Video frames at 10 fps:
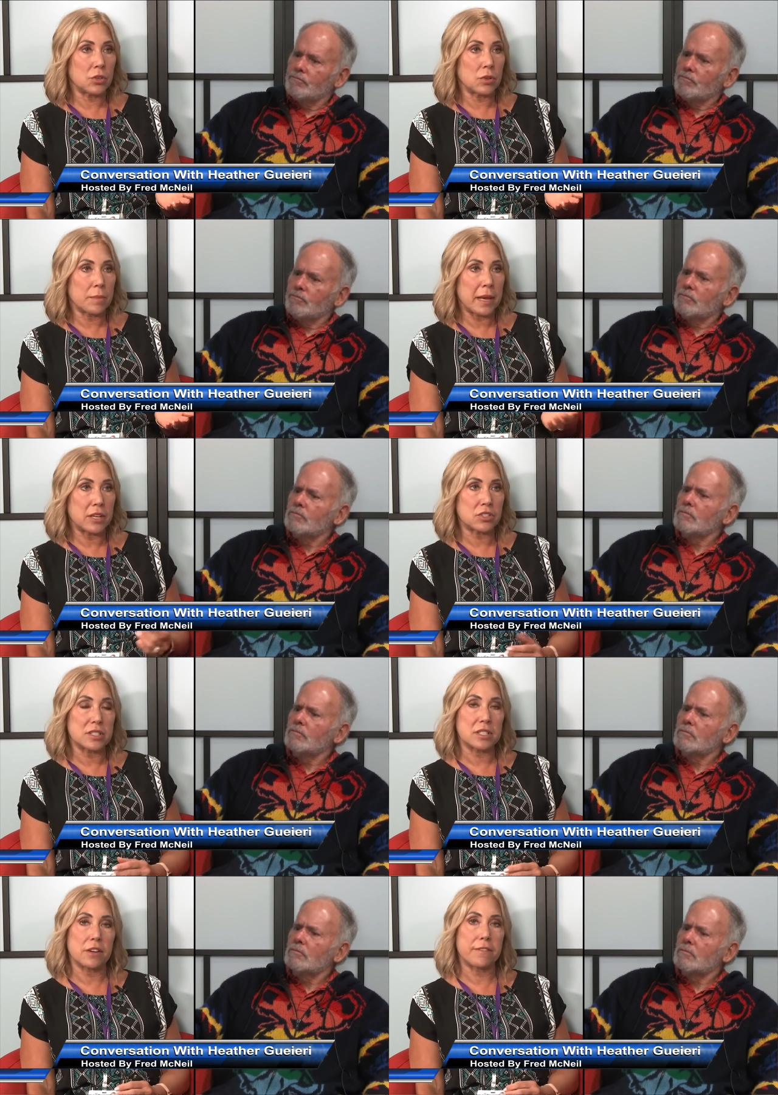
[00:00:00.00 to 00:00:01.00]
Speaker 1: to the
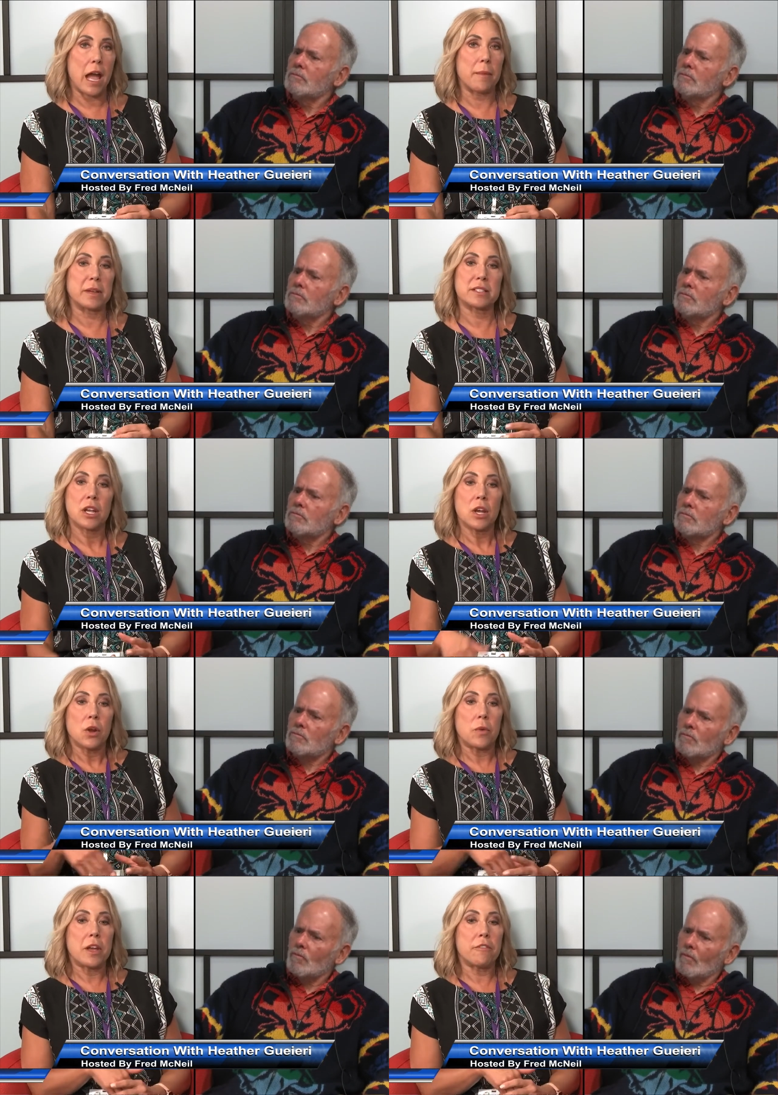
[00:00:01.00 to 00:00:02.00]
patients and their families.
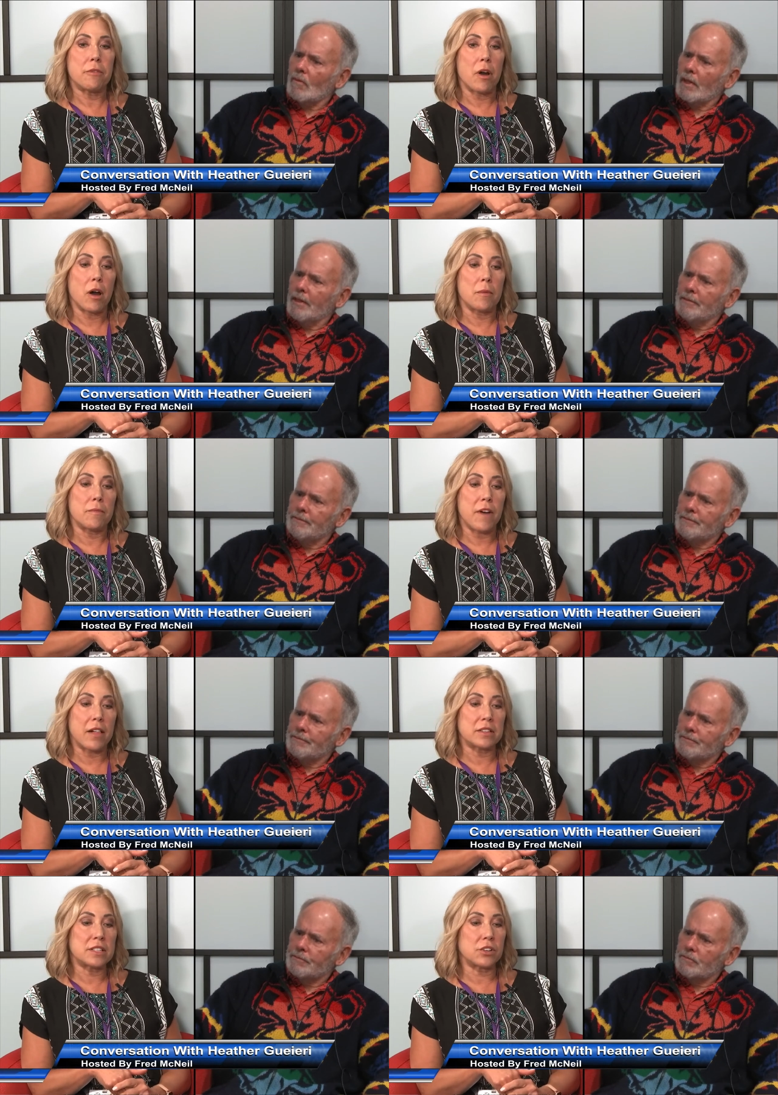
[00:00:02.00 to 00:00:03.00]
We have
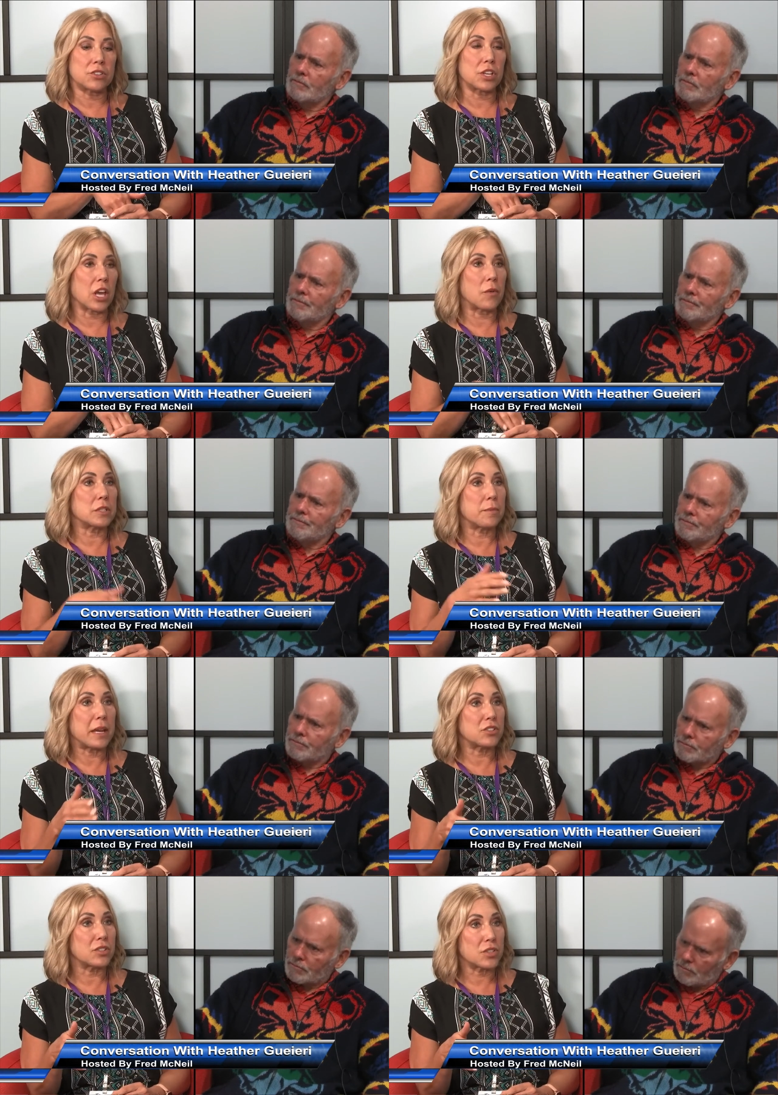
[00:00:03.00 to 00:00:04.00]
volunteers that go into
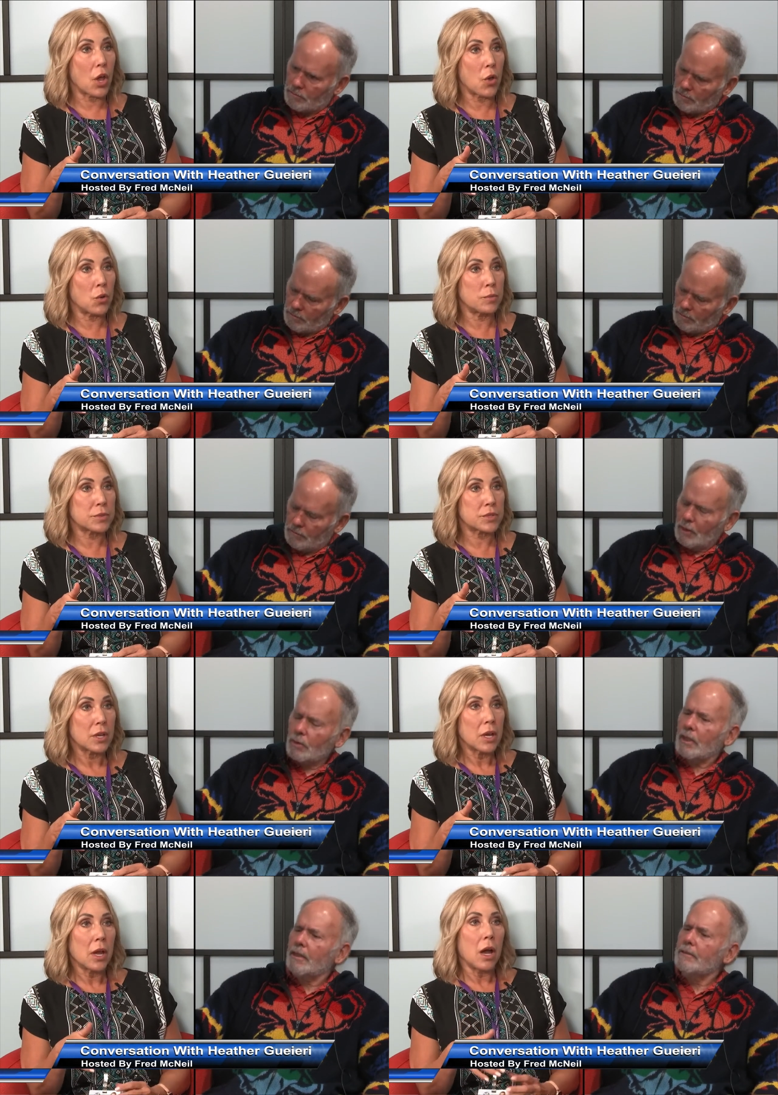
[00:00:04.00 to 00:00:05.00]
patients' homes,
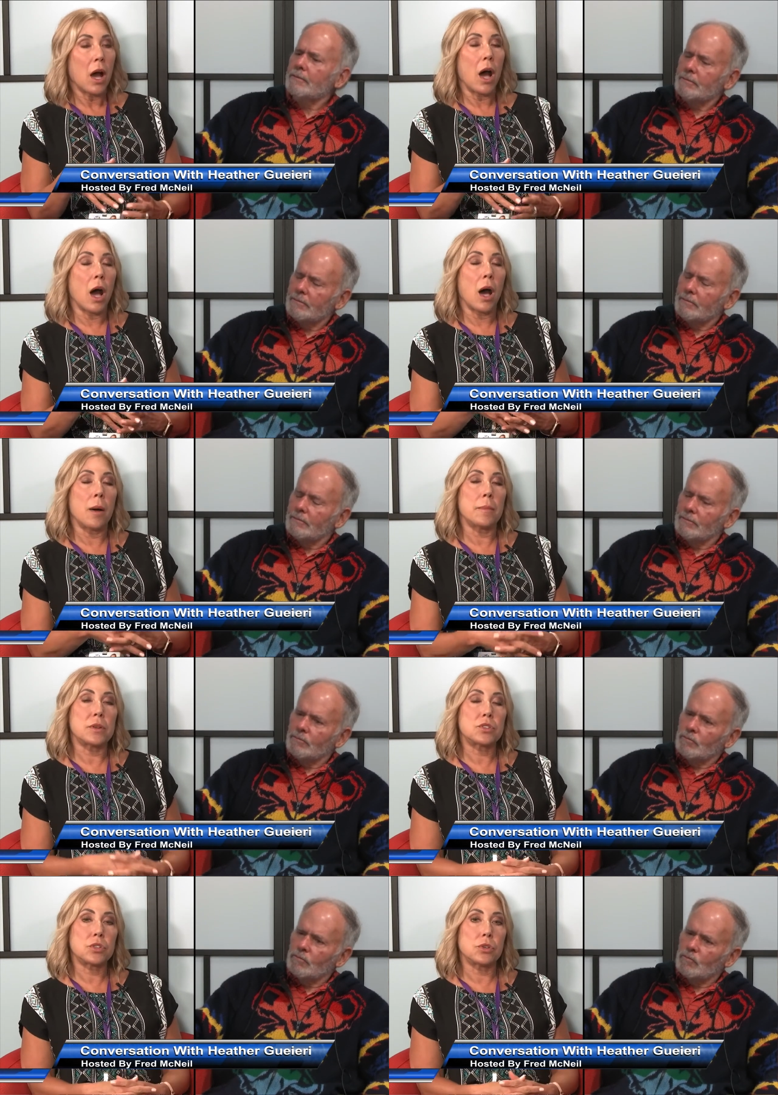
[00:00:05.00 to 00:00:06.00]
okay,
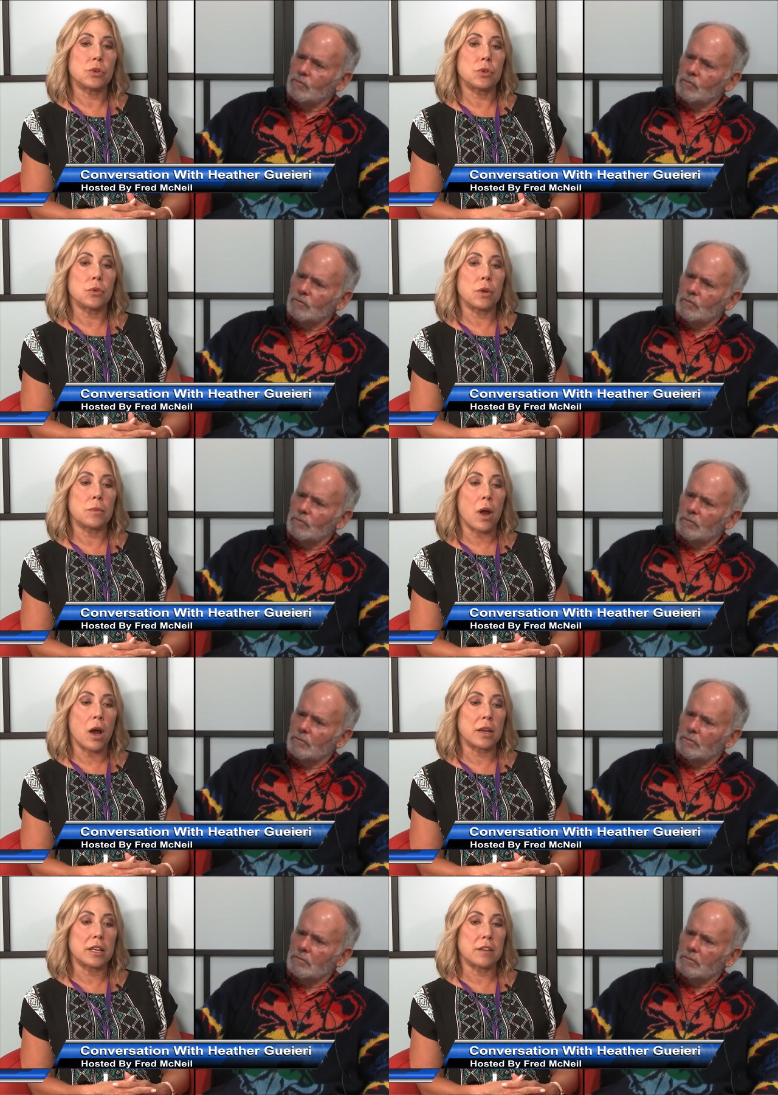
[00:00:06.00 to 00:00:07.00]
to
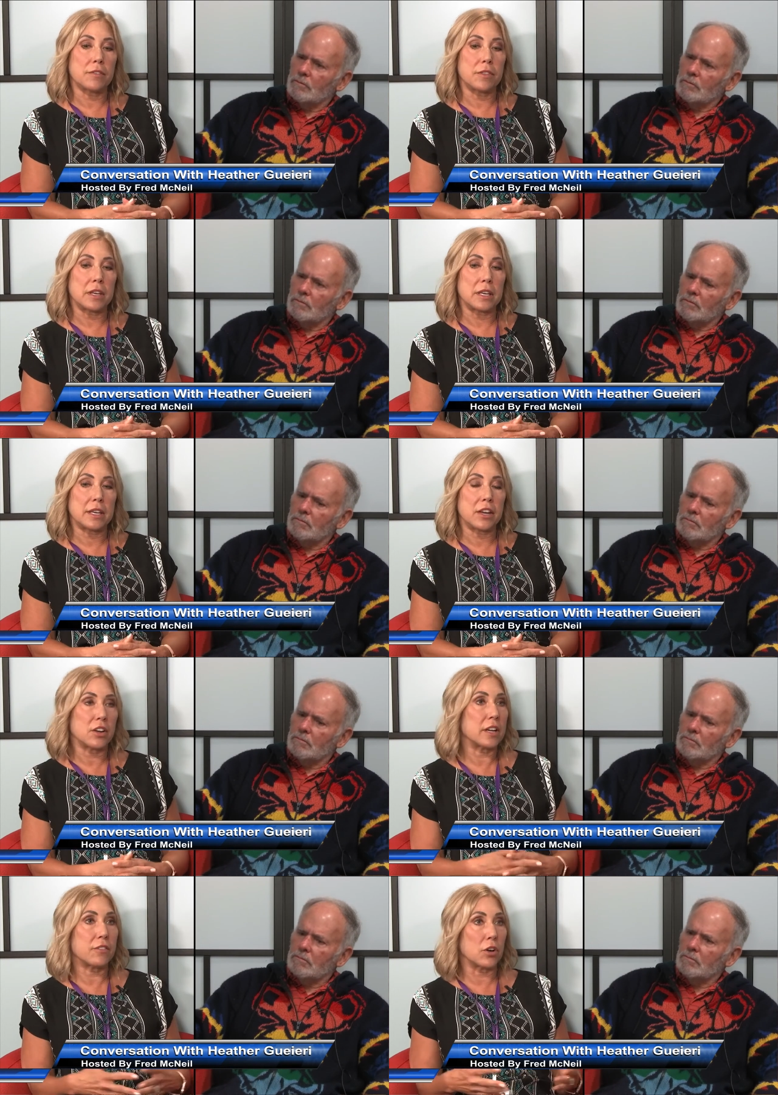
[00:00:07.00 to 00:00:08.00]
give the
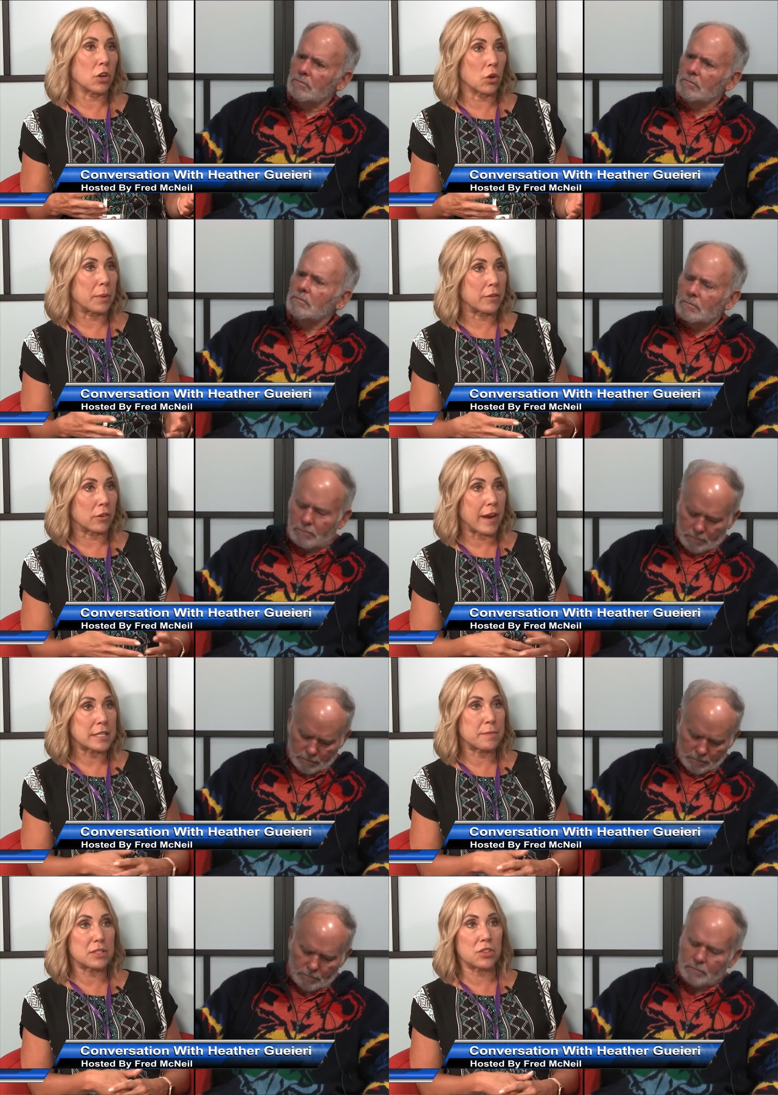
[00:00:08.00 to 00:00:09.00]
caregiver a little bit of a
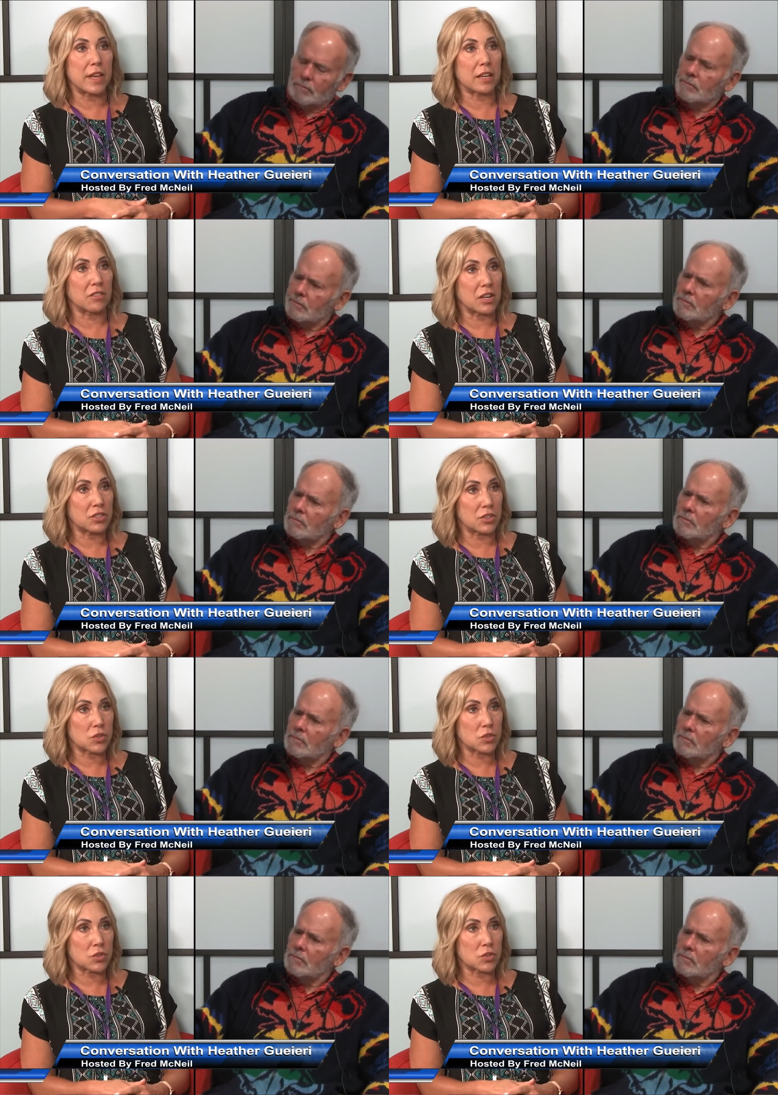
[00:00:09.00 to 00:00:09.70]
respite so they can run to